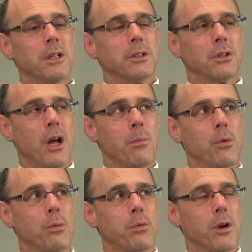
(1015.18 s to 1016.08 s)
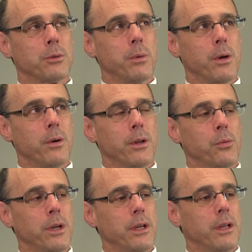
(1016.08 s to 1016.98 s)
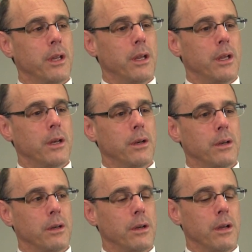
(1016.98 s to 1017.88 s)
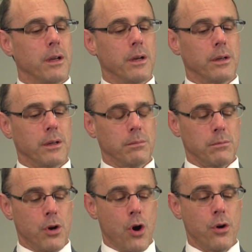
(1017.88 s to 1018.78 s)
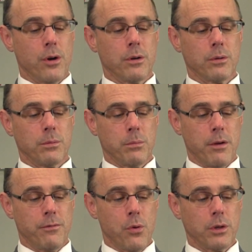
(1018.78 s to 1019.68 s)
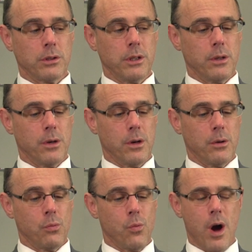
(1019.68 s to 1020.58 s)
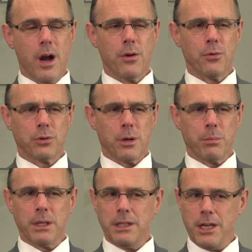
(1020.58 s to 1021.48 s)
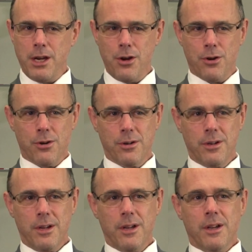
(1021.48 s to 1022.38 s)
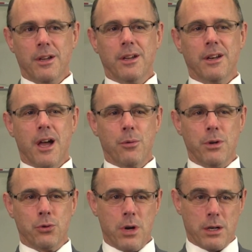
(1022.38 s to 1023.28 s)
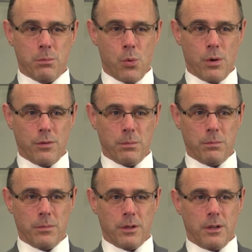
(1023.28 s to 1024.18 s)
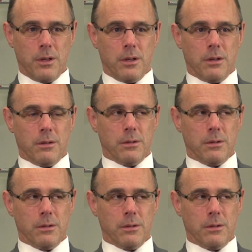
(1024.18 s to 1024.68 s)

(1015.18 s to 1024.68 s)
There's a lot more prosperity we can uh, garner by focusing on why are those companies here and how do we attract more of them? Right.